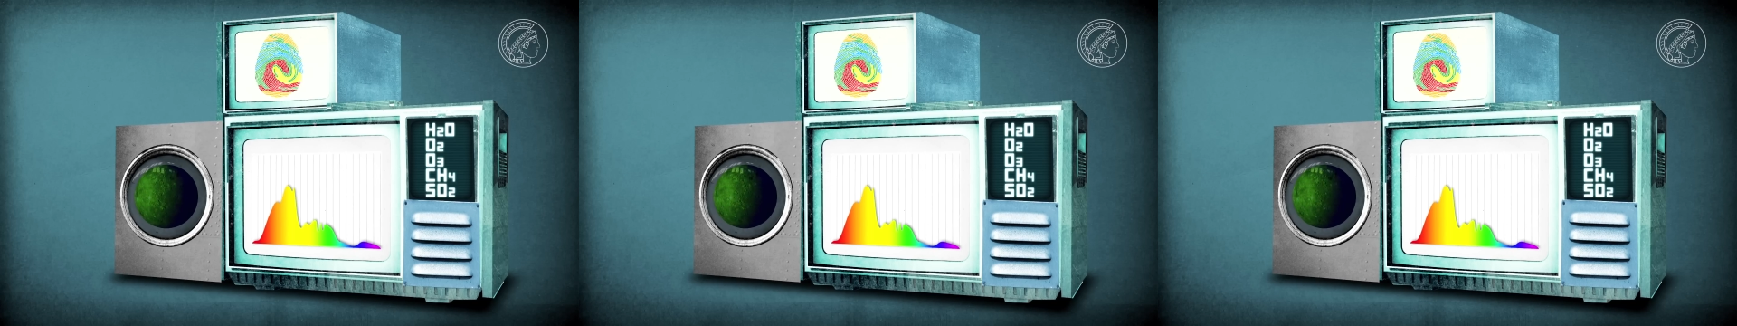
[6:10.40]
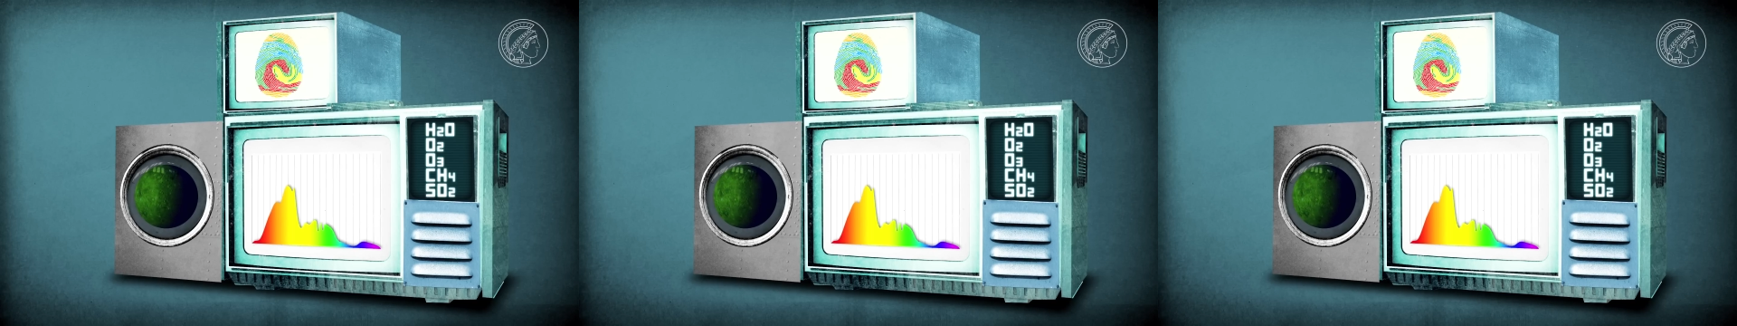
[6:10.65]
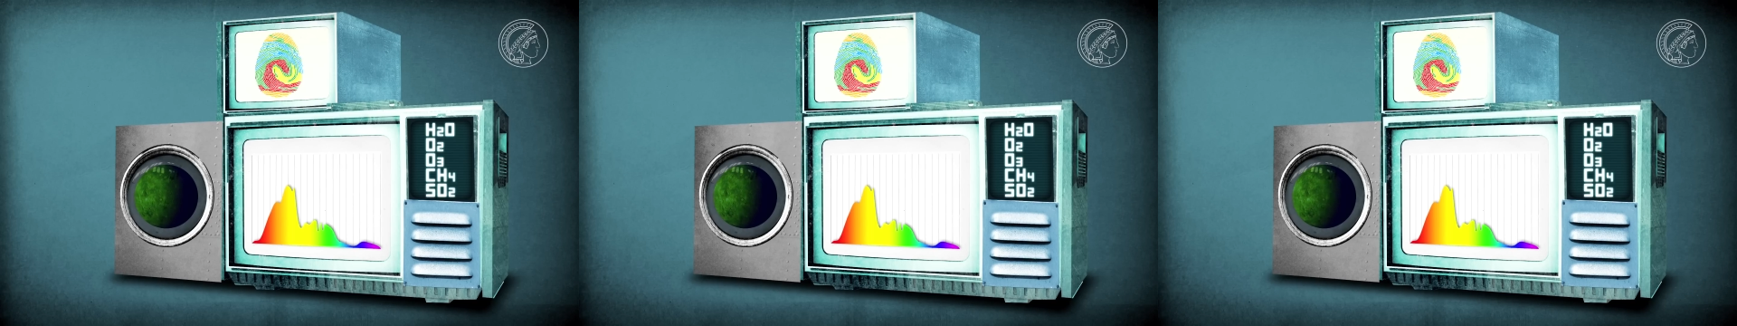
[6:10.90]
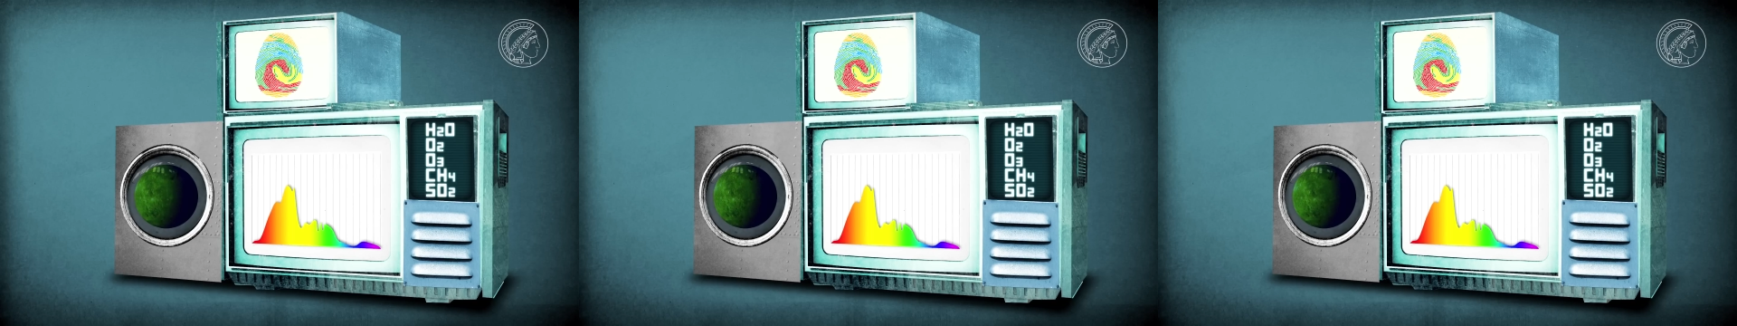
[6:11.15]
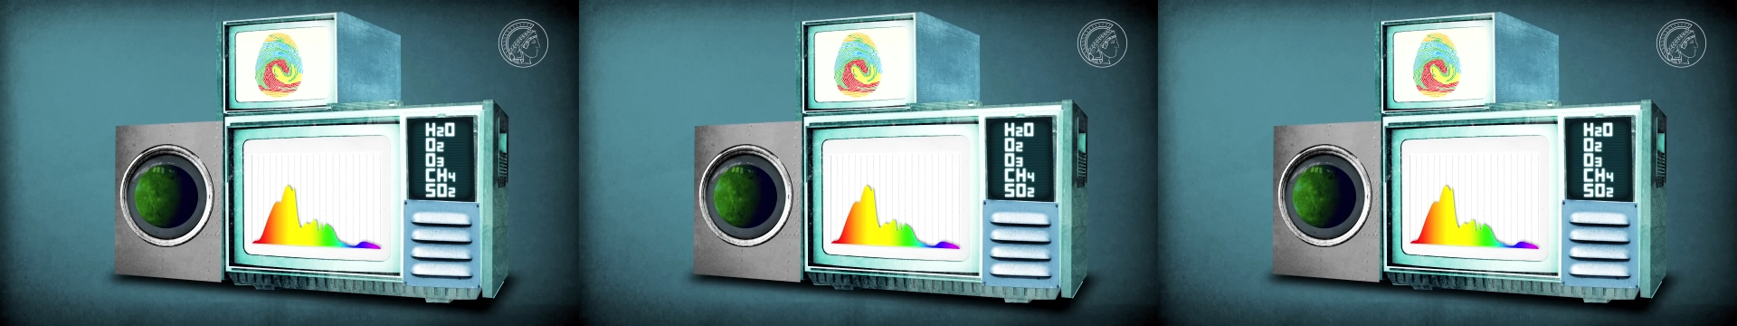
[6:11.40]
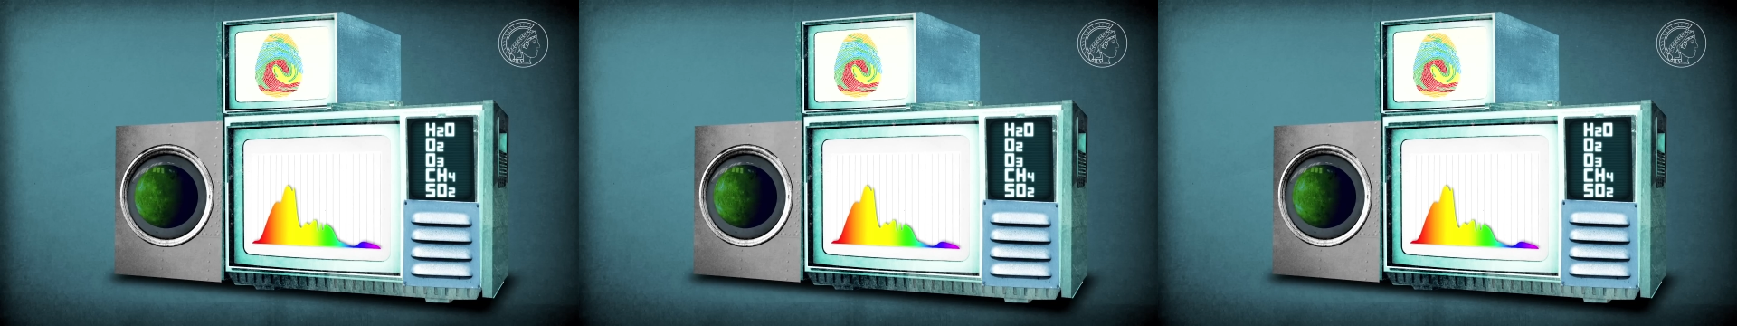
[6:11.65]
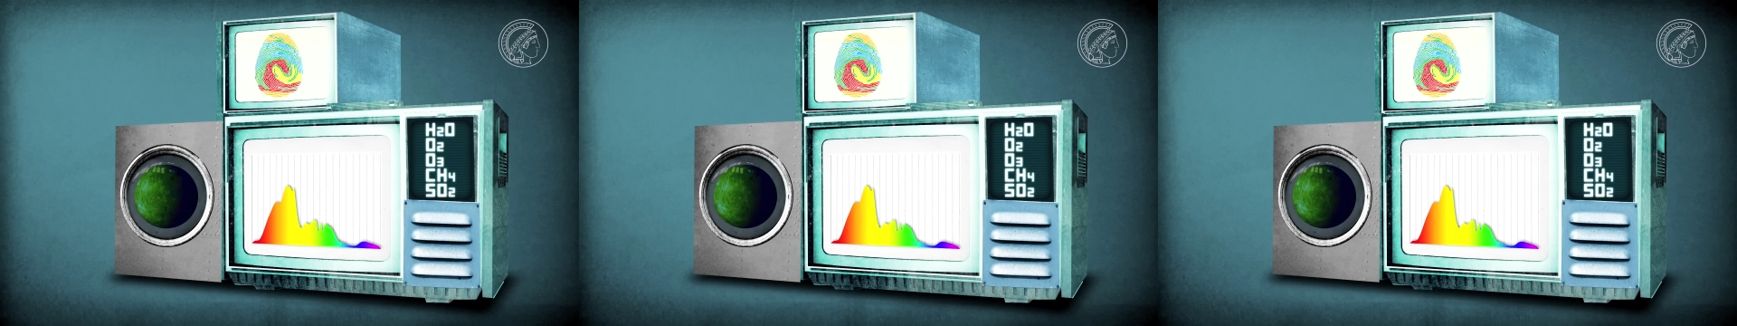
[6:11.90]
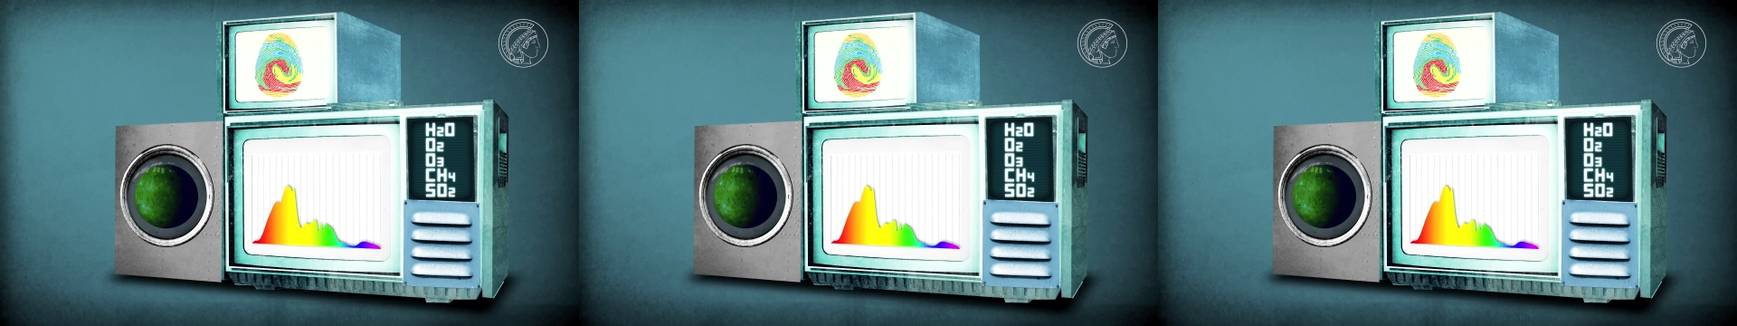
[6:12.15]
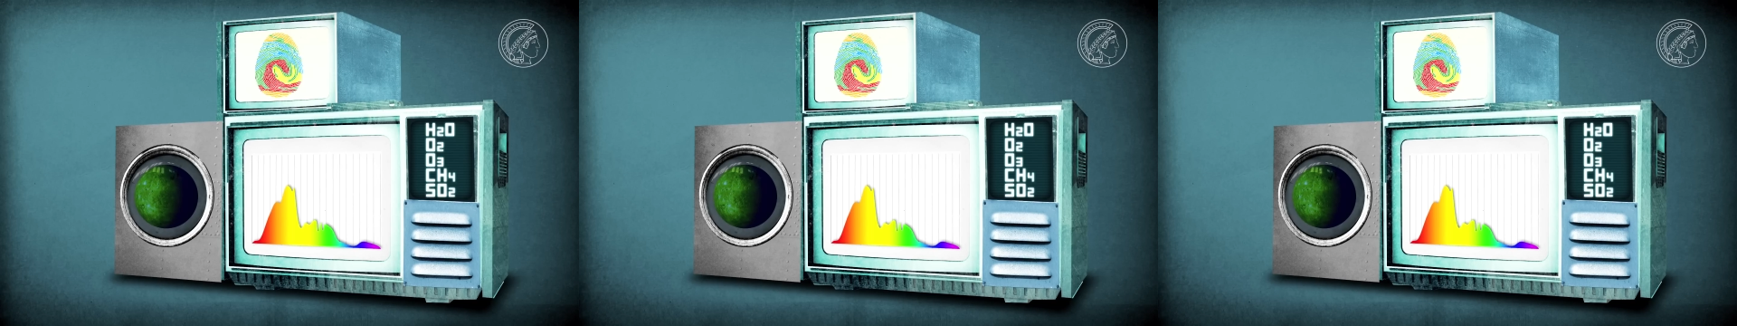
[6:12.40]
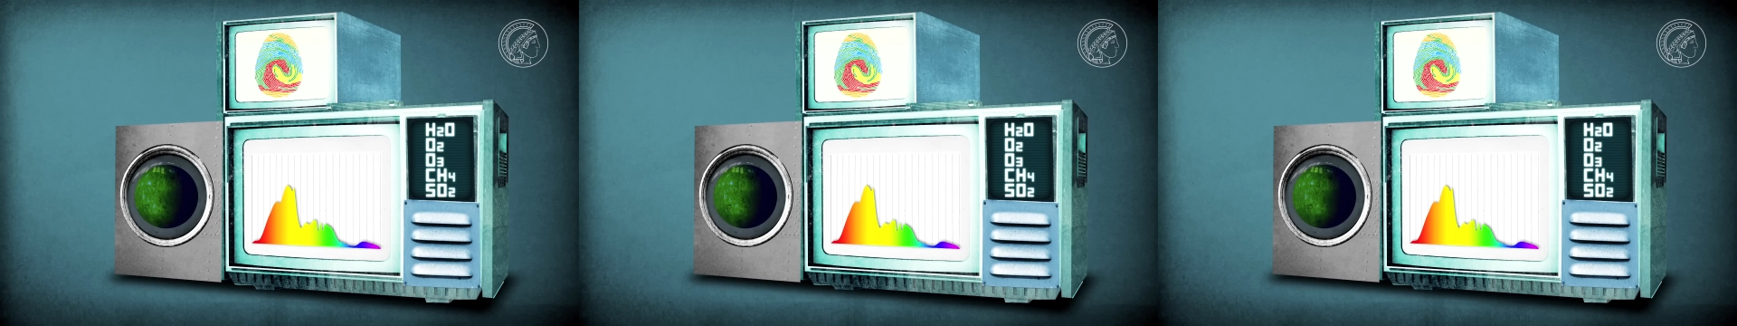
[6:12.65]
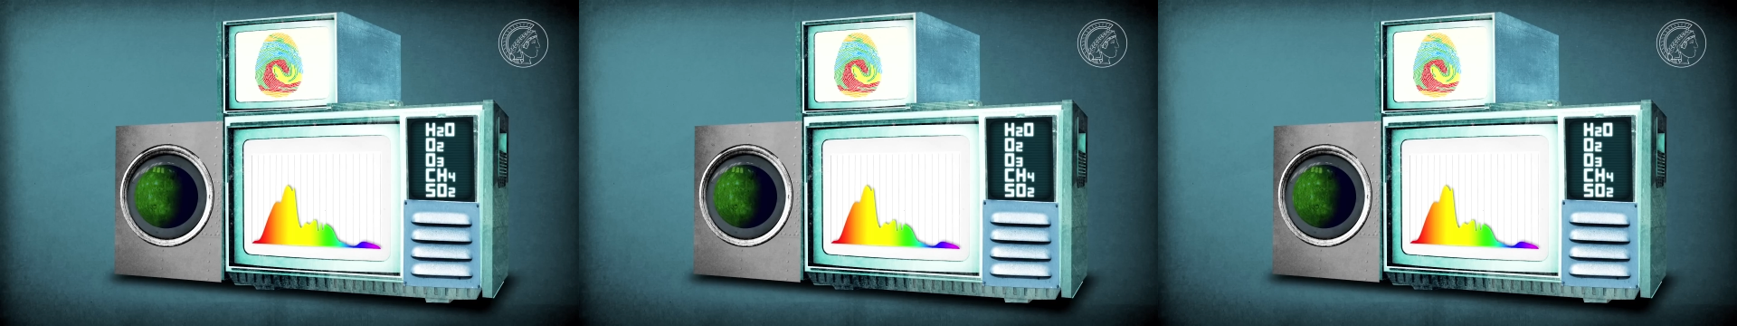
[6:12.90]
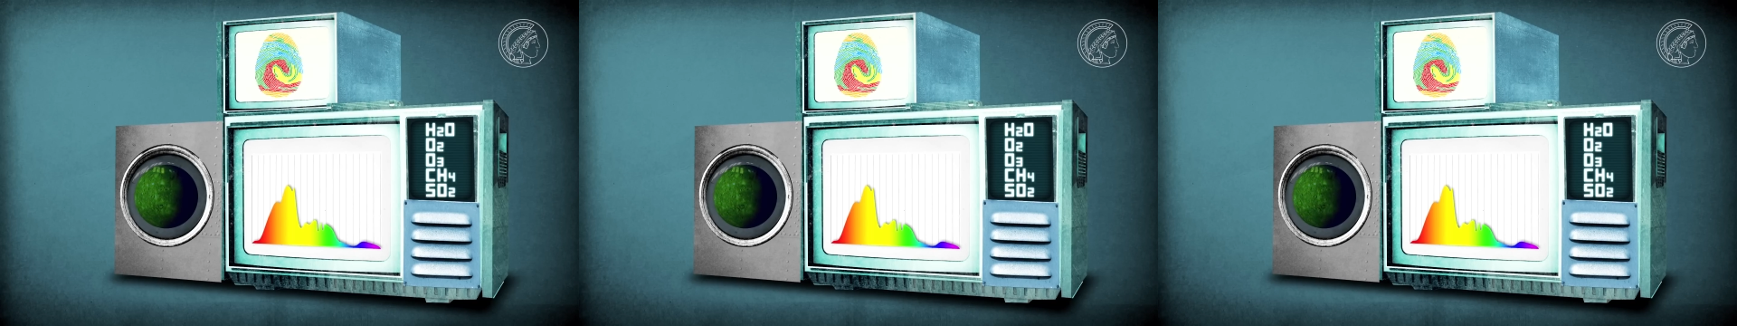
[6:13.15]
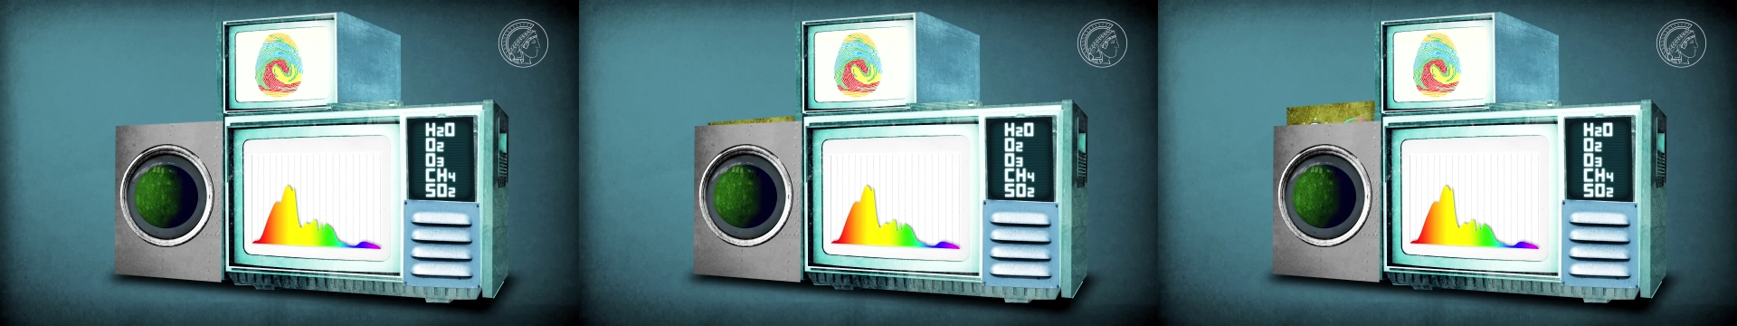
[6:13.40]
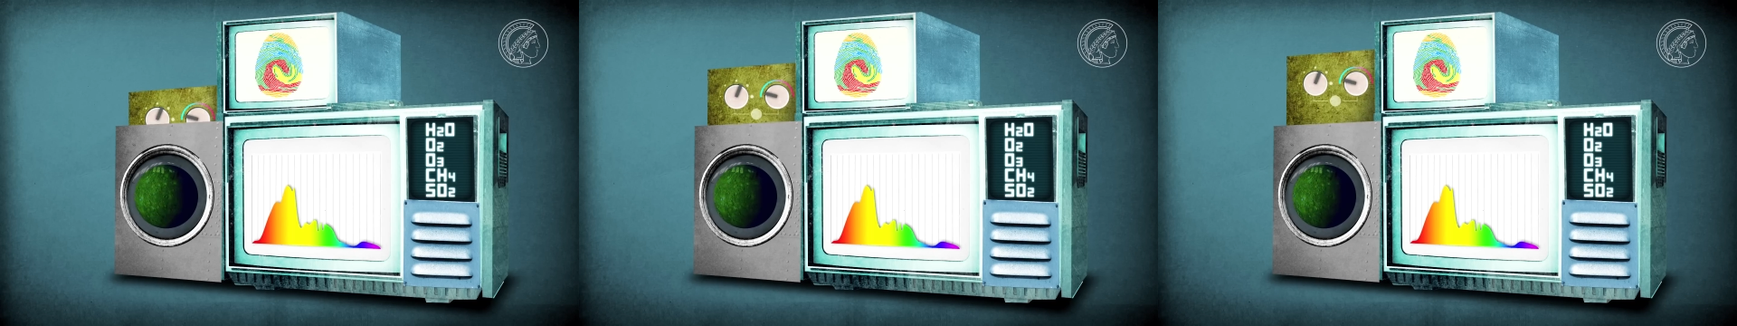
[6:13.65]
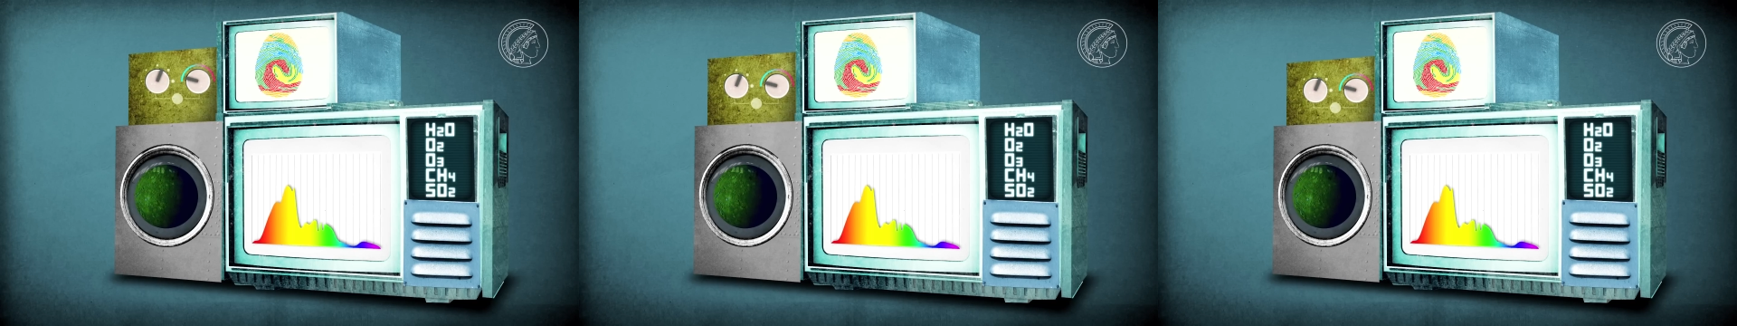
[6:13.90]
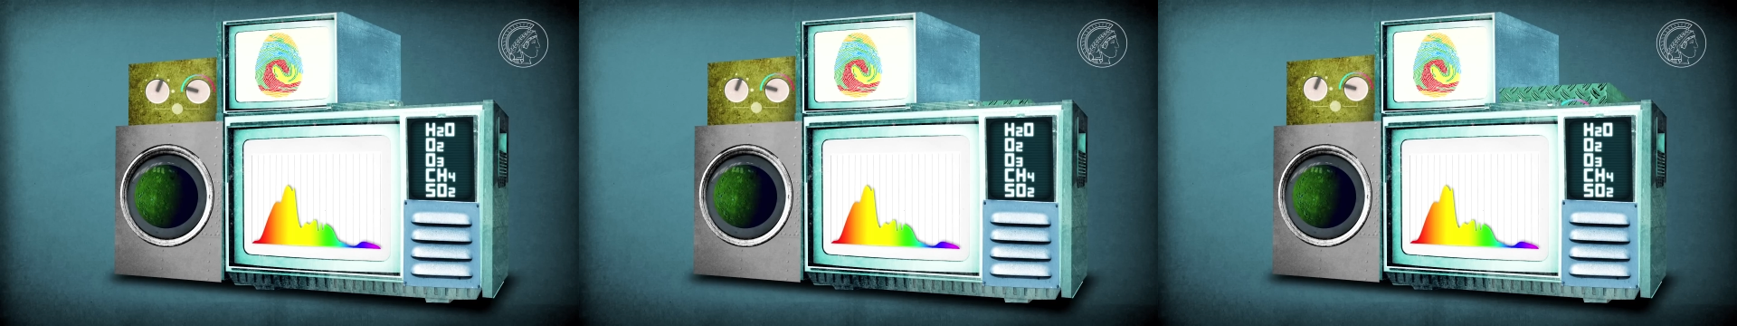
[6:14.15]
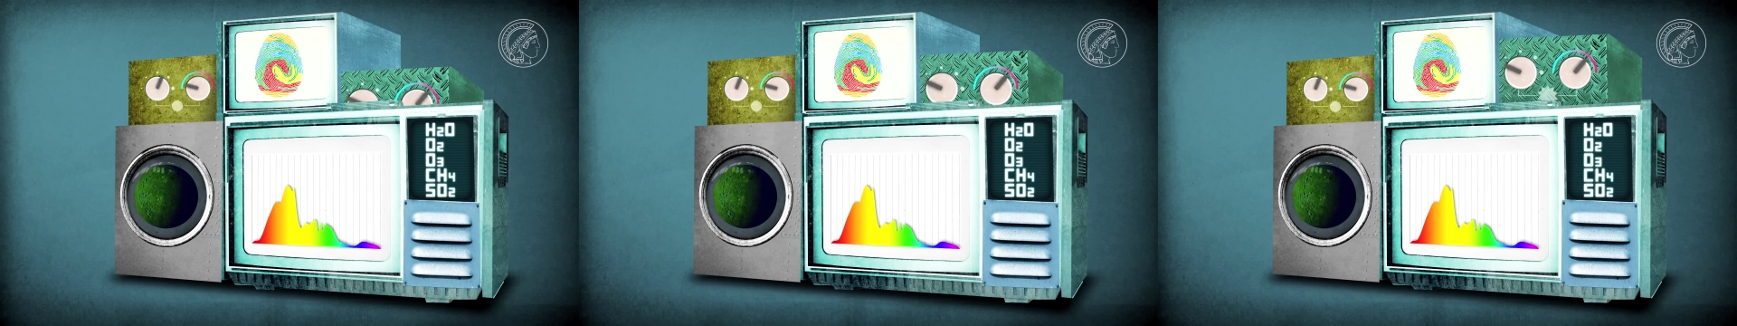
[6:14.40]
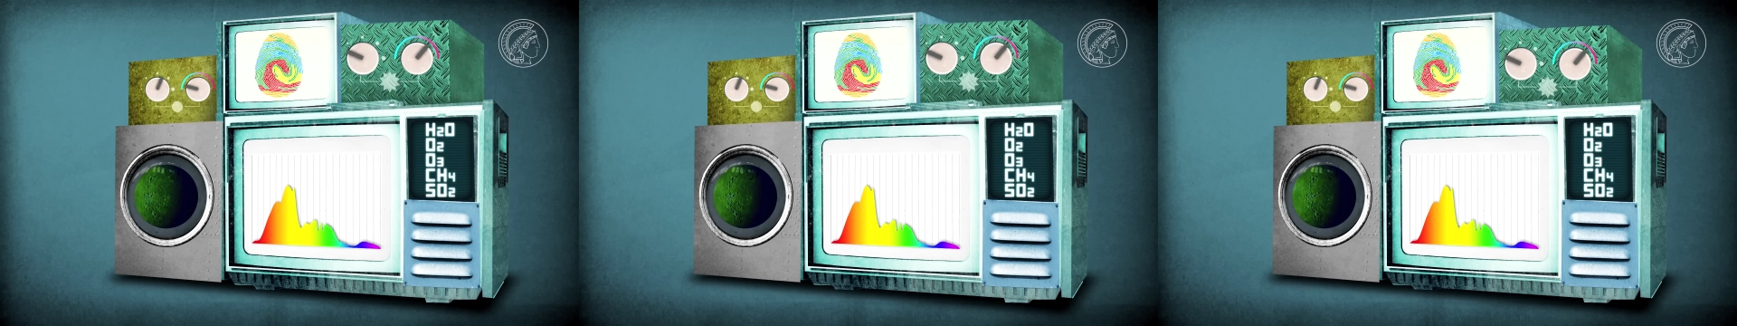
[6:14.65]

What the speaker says: [unreadable: no face in view]